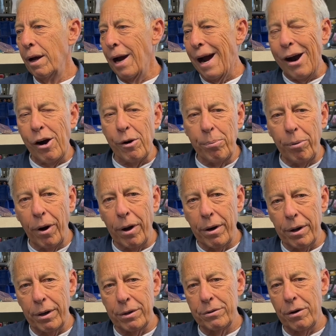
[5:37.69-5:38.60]
Our
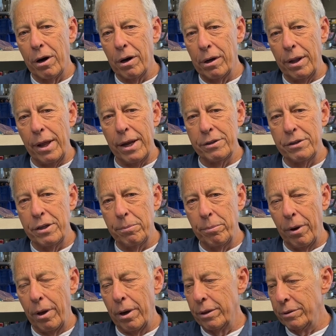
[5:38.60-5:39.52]
products, our Class D
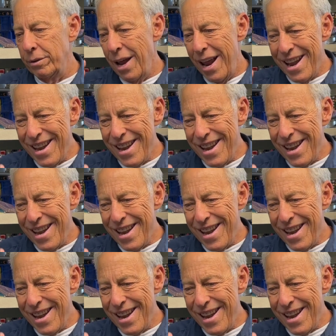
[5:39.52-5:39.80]
products,